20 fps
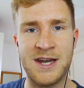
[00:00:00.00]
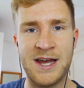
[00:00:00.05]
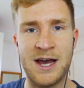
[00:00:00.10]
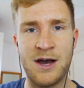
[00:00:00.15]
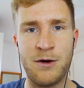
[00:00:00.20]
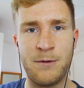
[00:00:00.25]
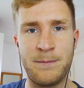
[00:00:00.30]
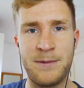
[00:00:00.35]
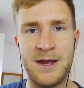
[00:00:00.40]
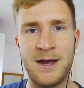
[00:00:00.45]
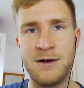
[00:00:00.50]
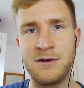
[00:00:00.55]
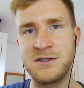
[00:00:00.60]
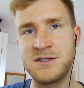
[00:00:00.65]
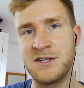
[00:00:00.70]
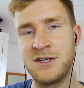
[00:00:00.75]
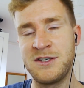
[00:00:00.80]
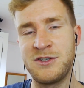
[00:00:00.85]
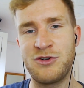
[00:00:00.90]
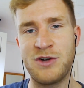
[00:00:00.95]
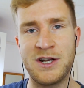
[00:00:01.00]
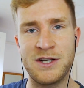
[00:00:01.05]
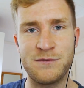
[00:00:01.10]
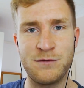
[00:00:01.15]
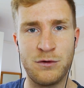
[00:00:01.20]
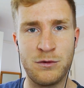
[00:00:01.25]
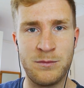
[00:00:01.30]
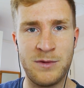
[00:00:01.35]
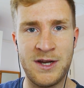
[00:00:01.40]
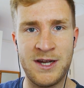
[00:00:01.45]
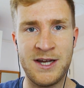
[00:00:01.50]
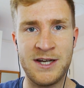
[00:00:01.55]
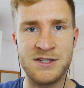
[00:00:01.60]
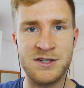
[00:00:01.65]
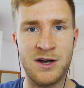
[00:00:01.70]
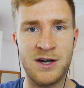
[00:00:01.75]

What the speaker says: how Bielsa transformed Leeds.